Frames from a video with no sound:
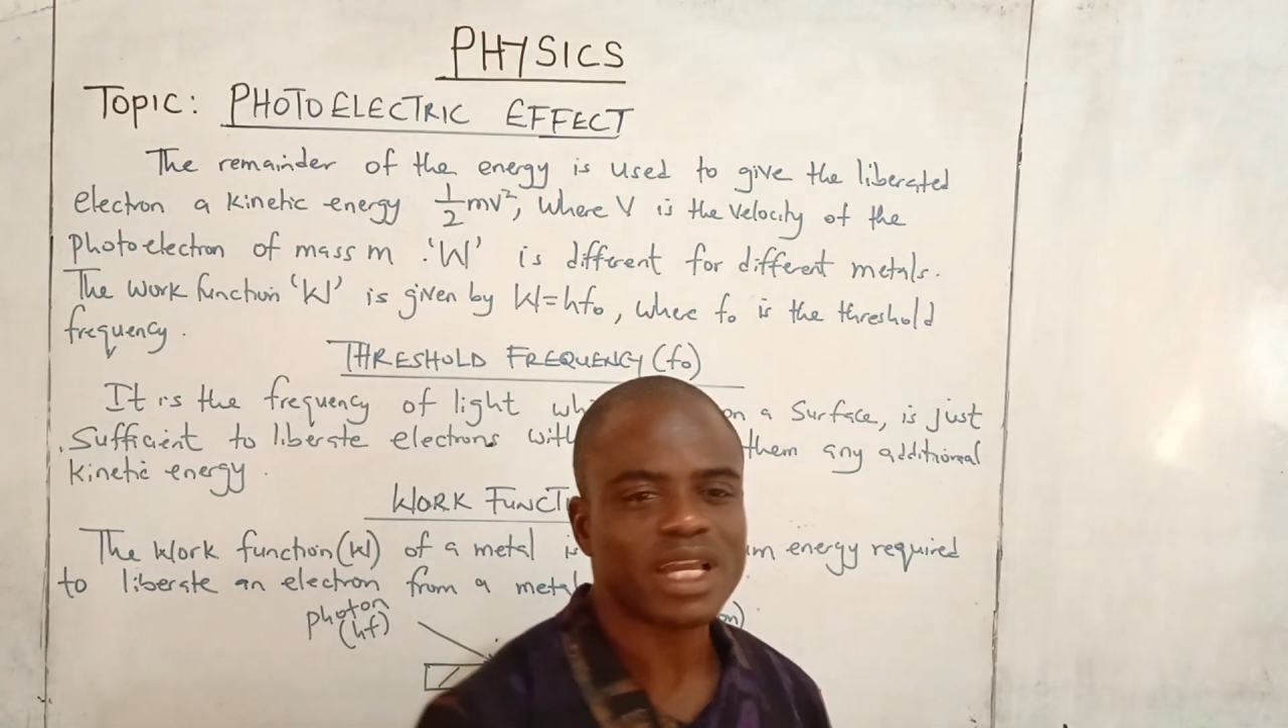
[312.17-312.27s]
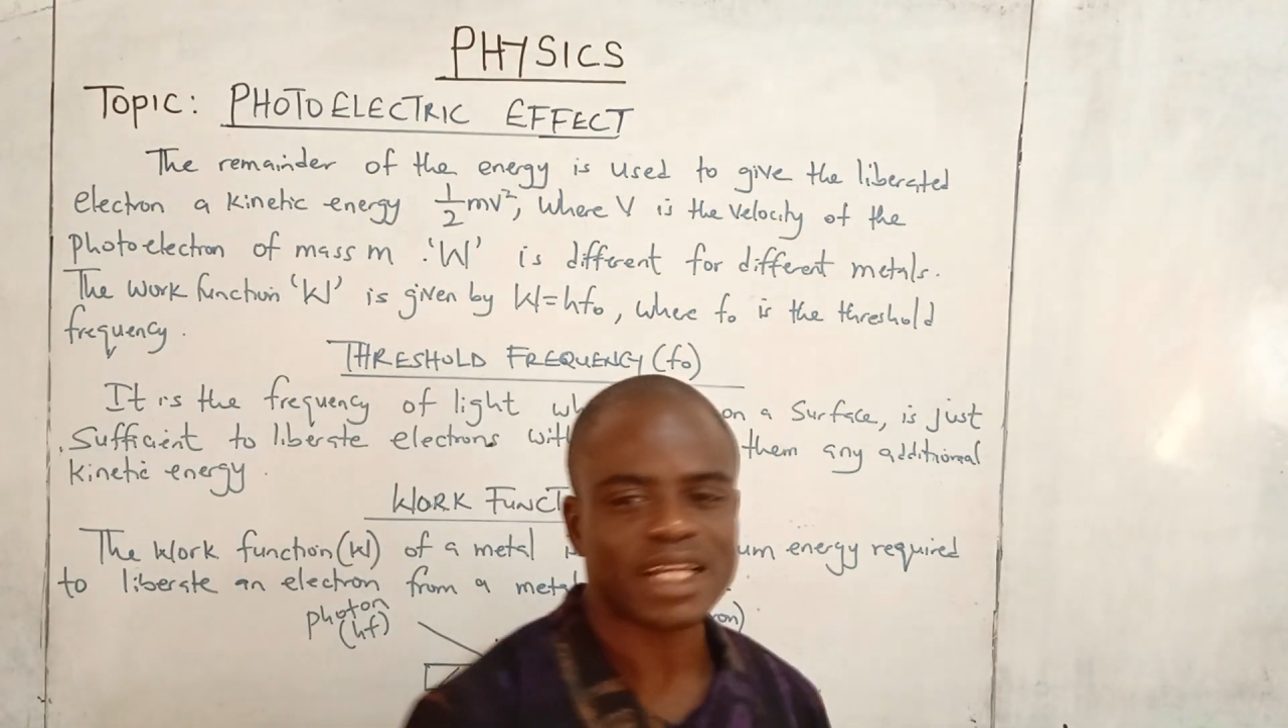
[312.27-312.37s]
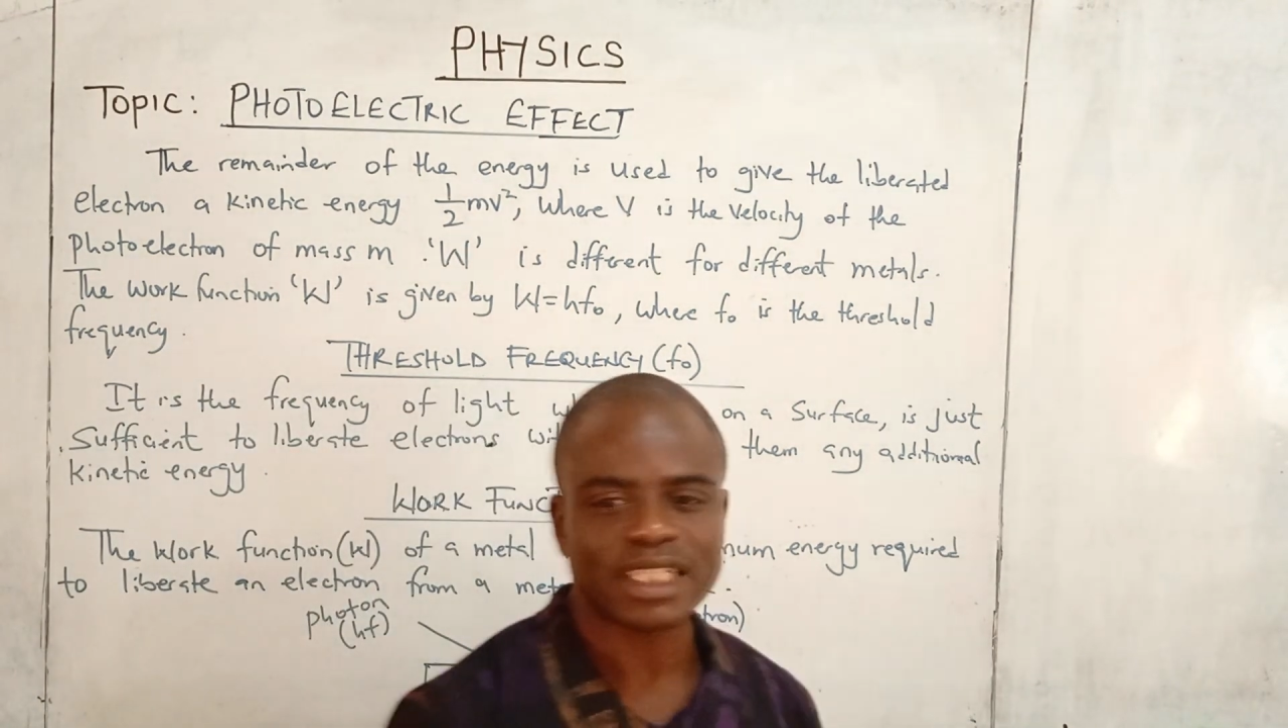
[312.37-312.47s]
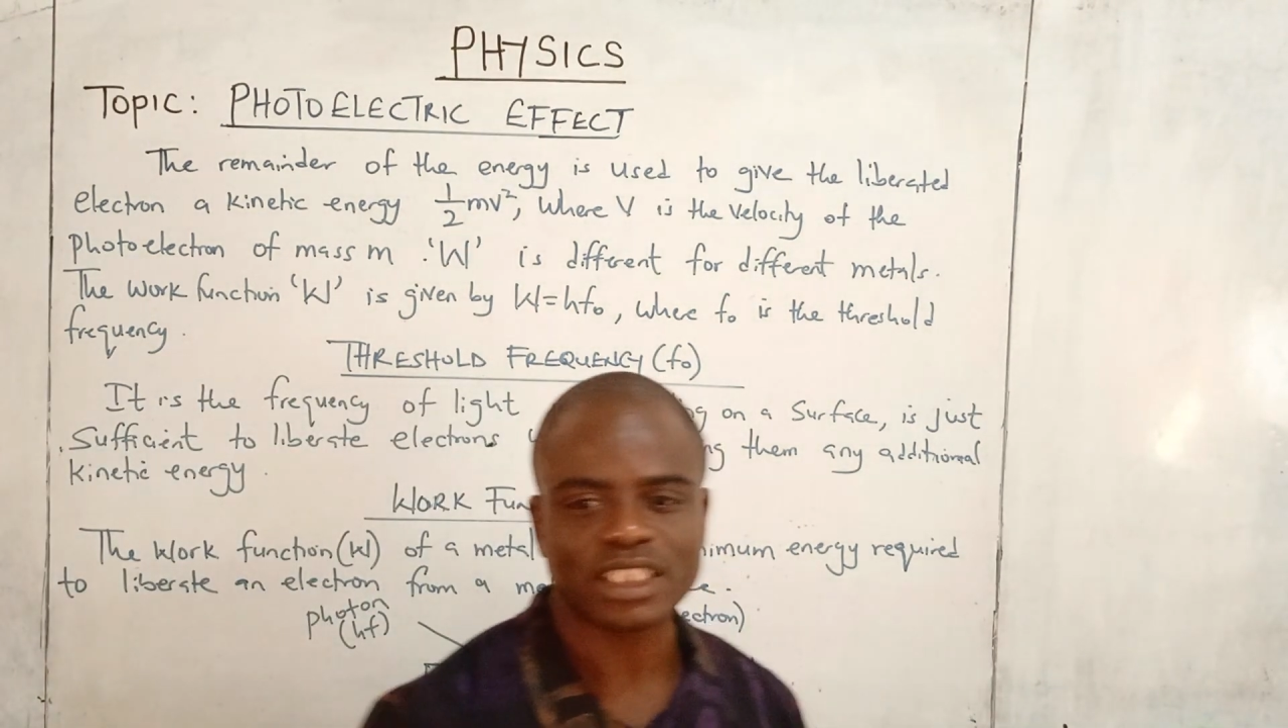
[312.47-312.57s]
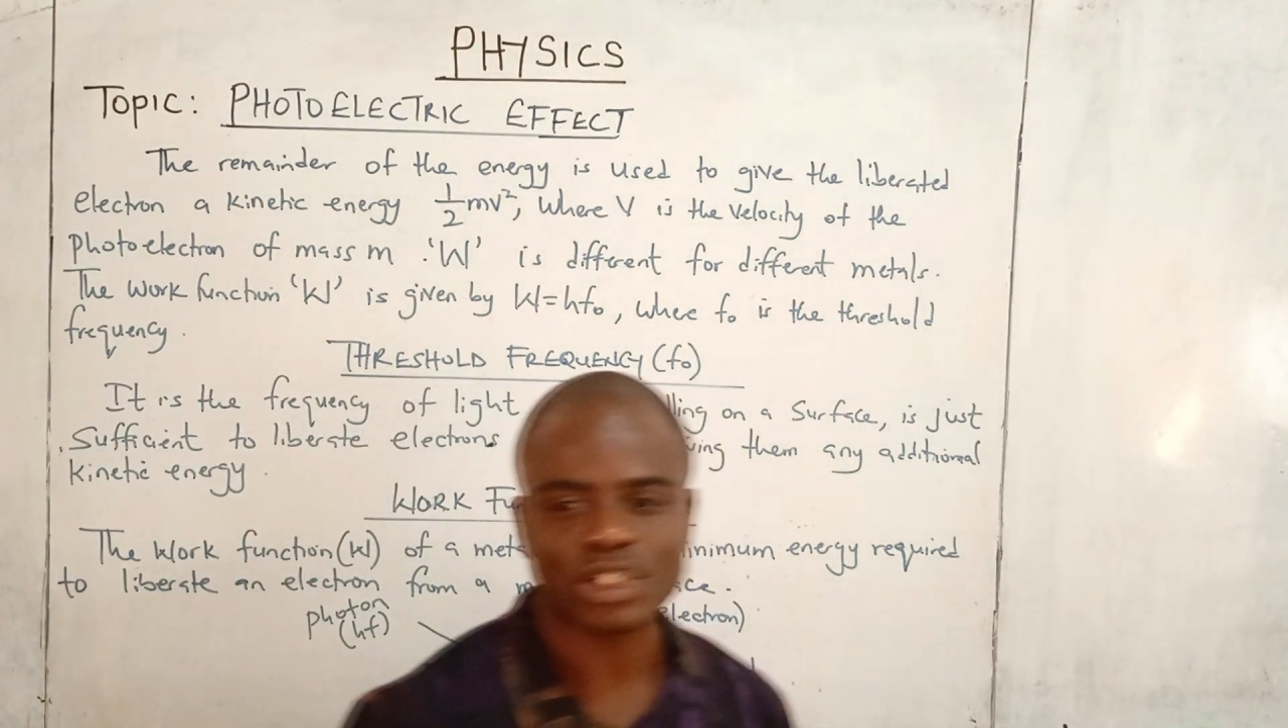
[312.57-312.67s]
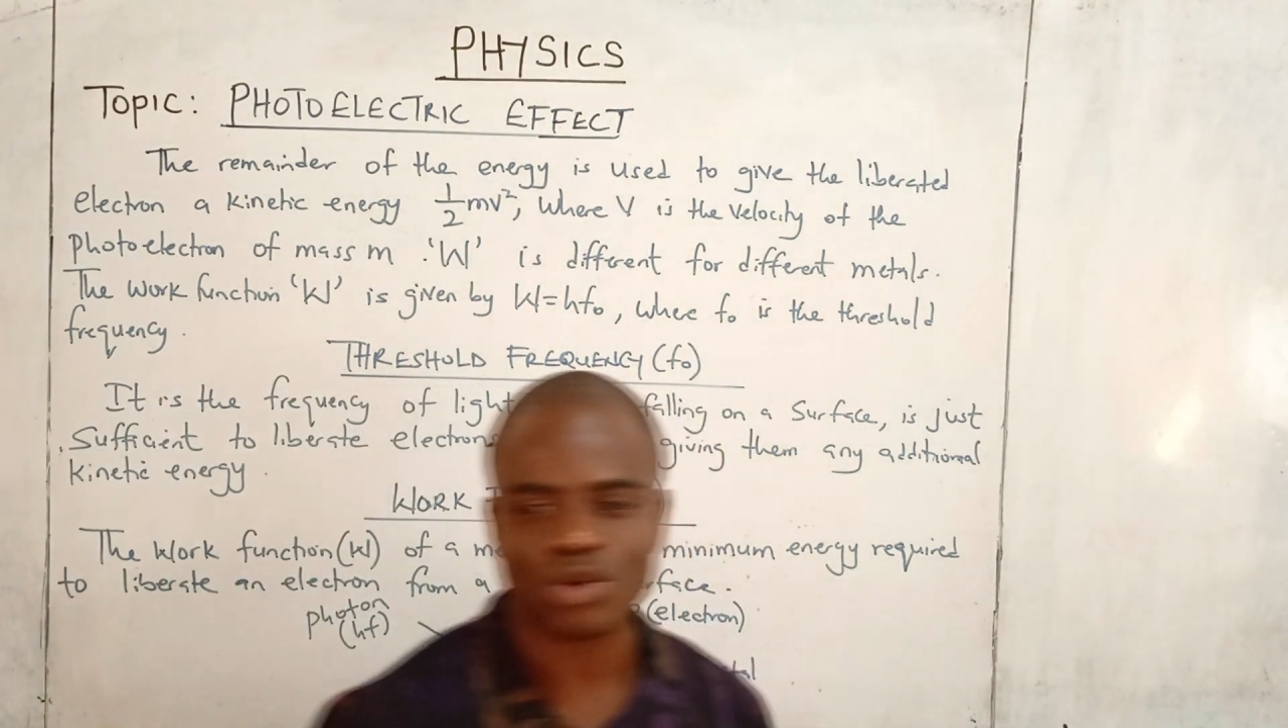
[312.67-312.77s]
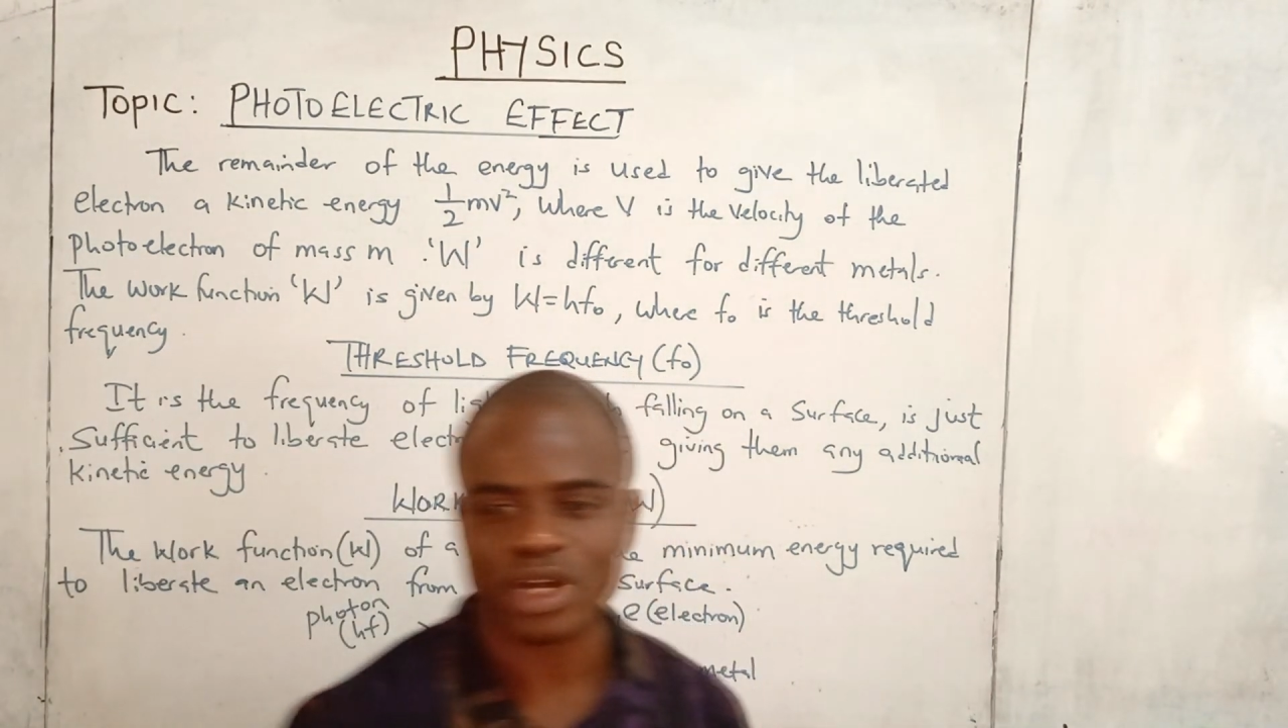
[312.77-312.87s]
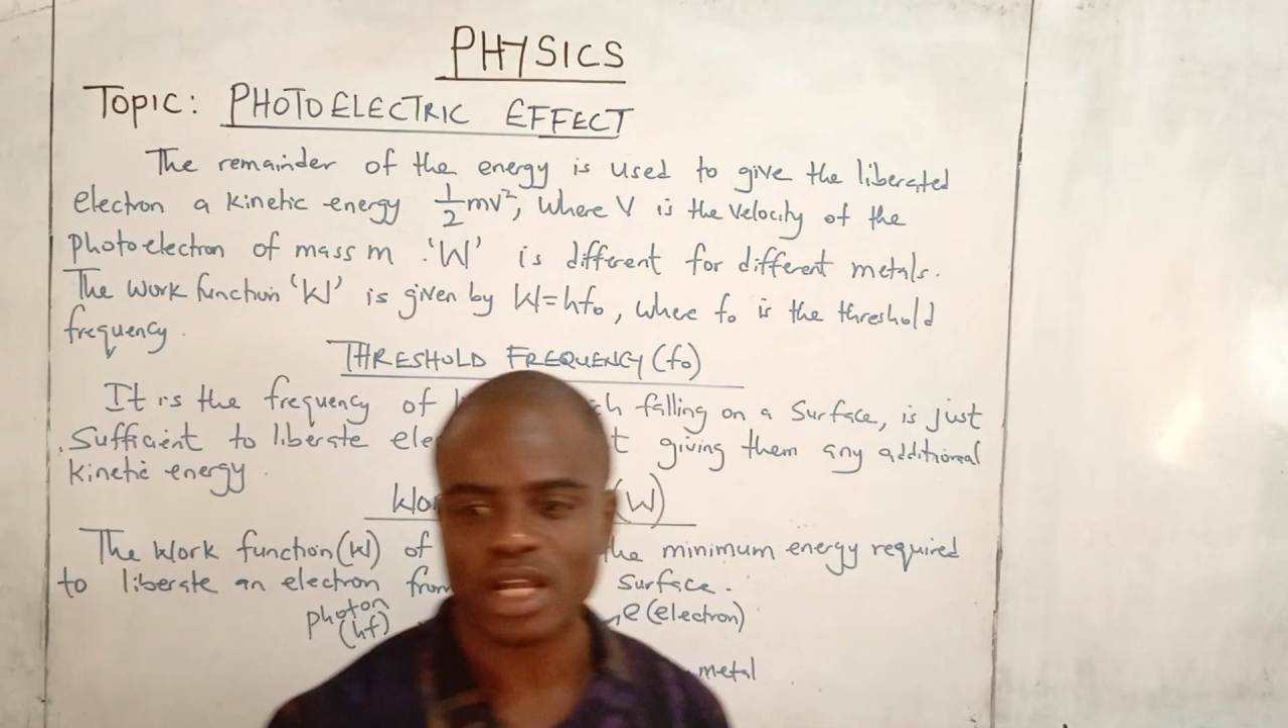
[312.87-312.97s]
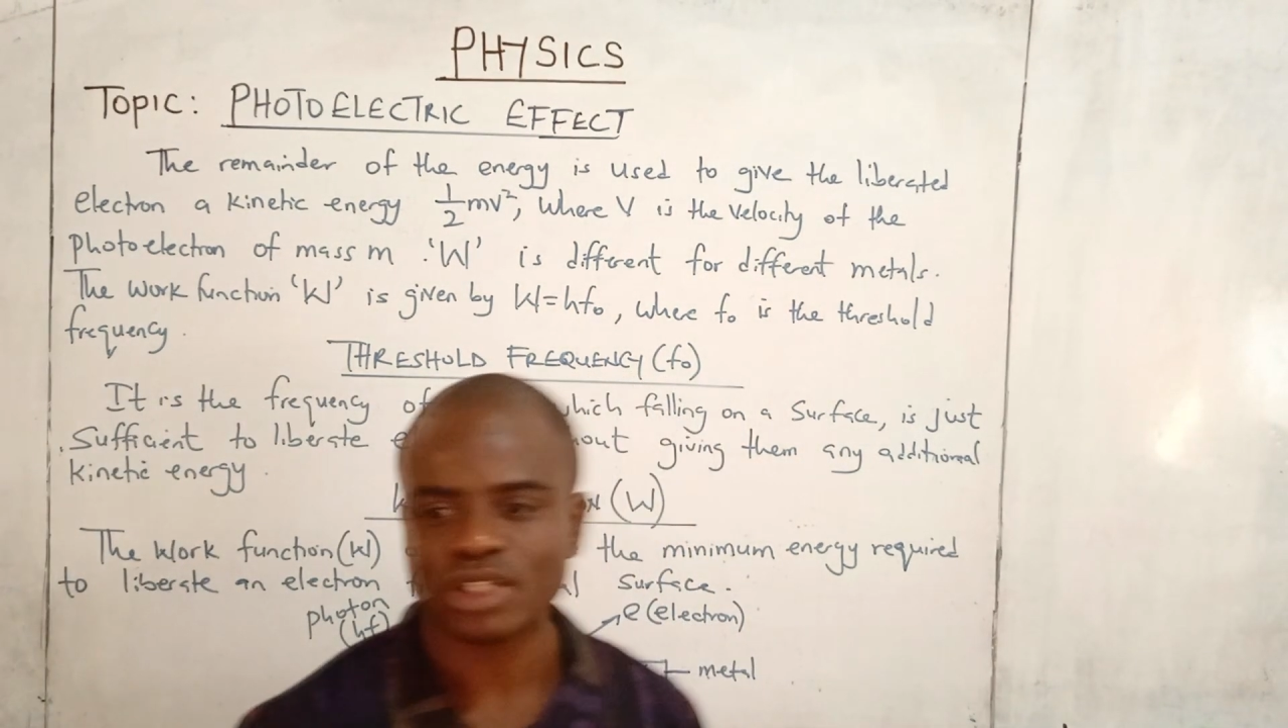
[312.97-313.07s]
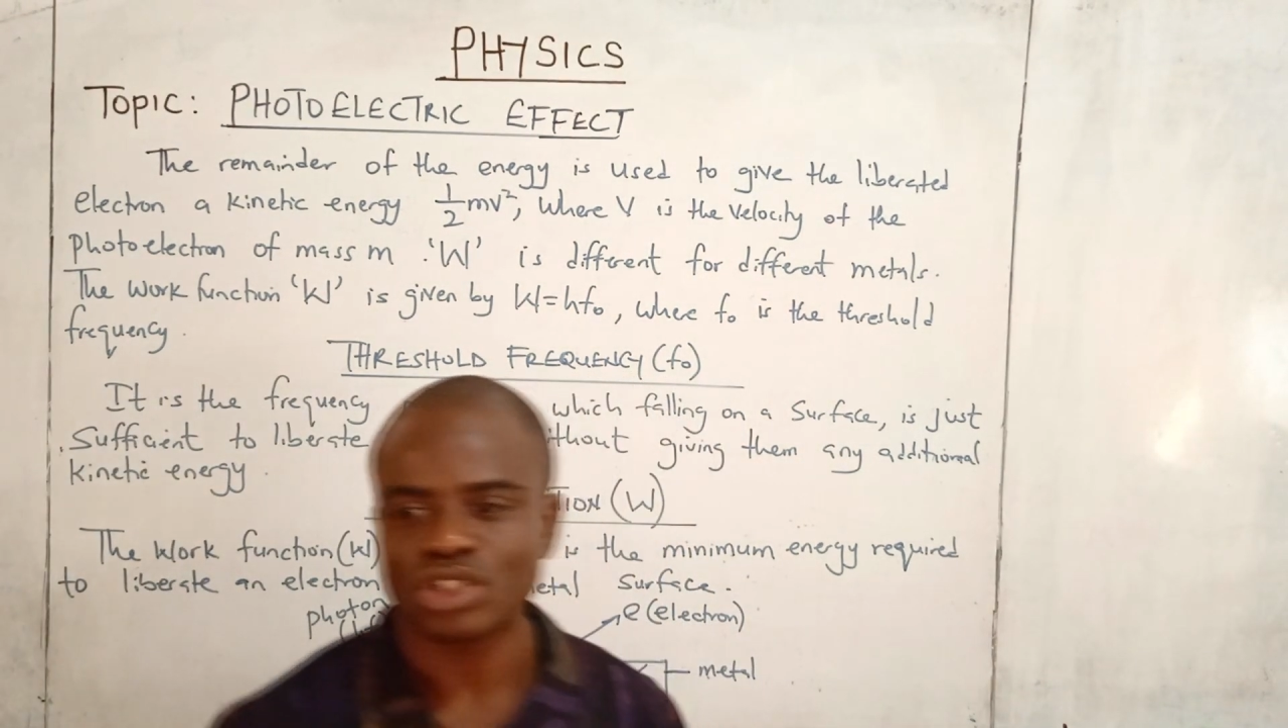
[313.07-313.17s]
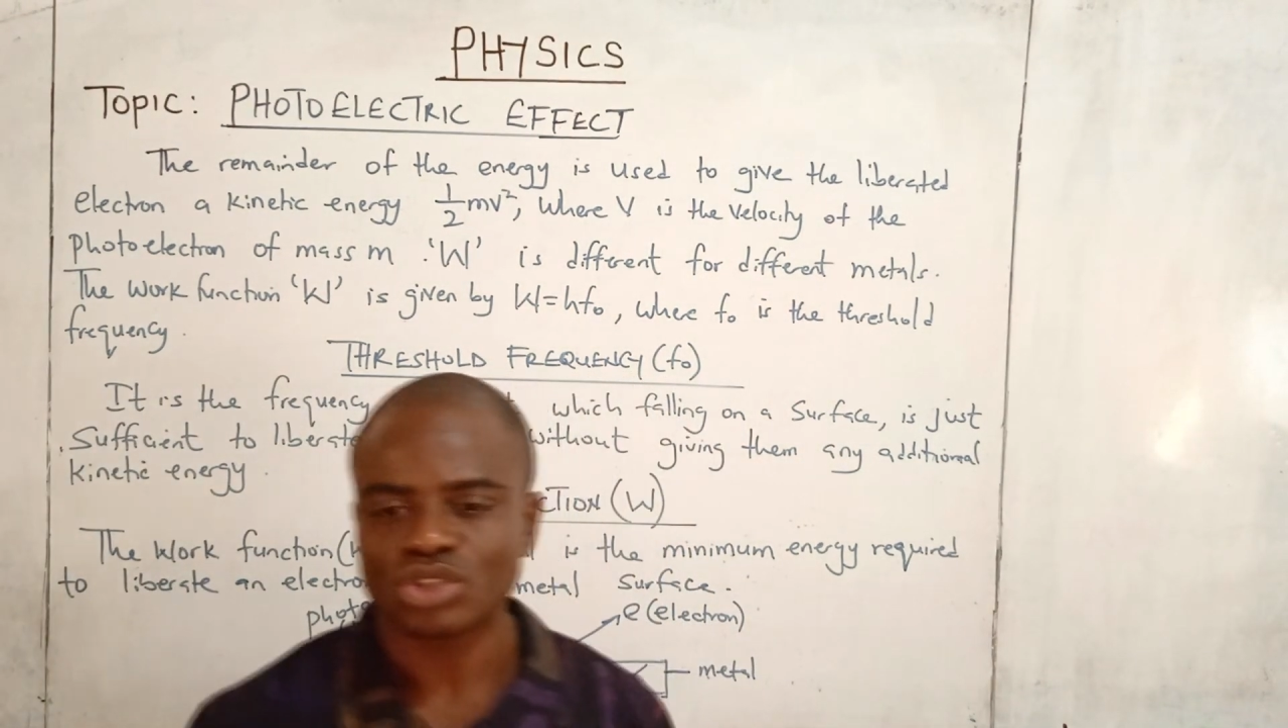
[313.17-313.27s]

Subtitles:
energy required